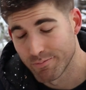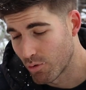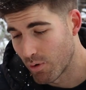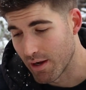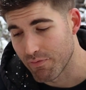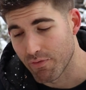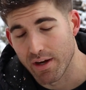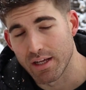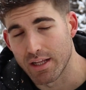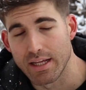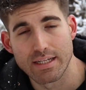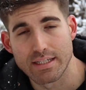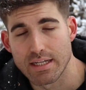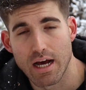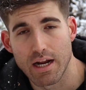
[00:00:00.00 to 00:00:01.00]
Quite frankly,
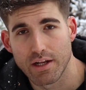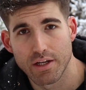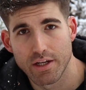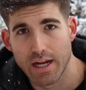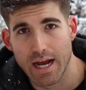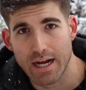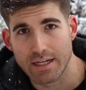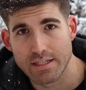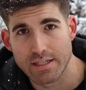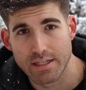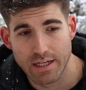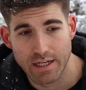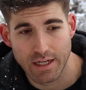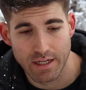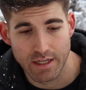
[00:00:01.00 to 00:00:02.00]
it's not a good axe,
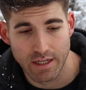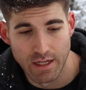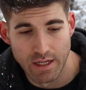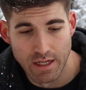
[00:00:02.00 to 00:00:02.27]
and